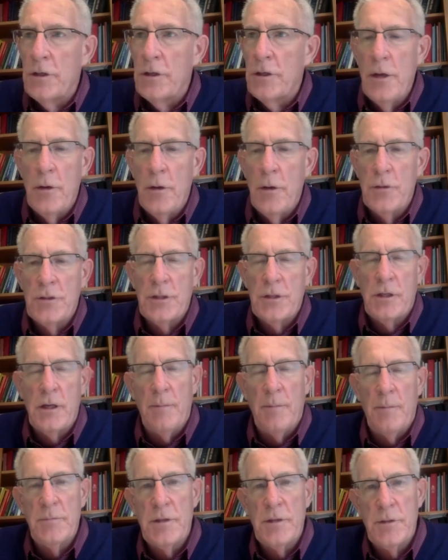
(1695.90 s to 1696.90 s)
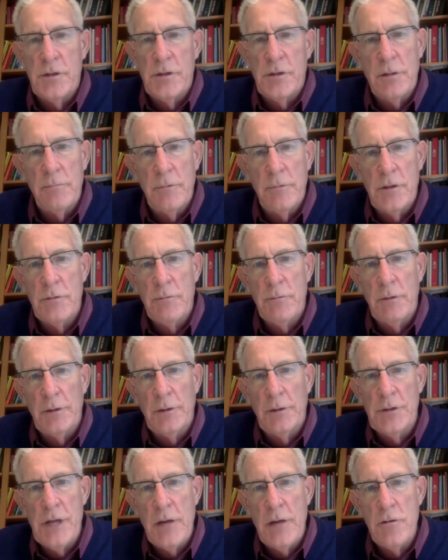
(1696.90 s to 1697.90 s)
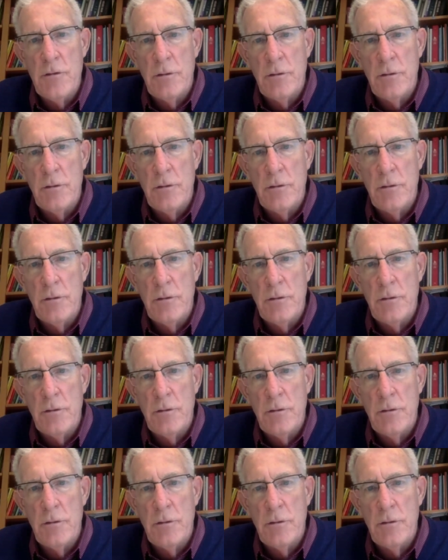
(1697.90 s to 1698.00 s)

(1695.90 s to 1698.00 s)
years to come to this realization.